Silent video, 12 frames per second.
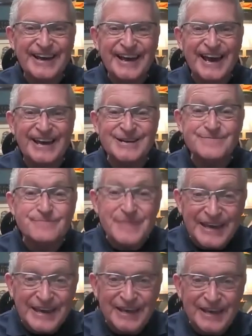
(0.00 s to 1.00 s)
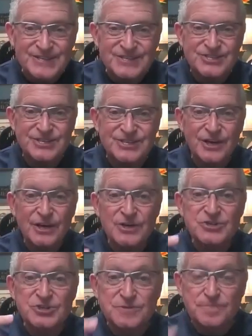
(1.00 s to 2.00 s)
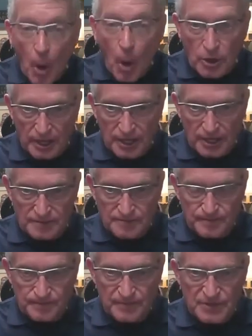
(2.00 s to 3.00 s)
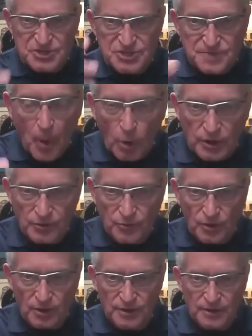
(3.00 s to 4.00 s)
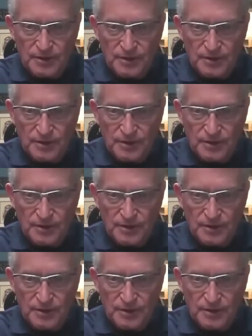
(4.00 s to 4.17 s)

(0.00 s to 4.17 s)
and it means spoken, the spoken word.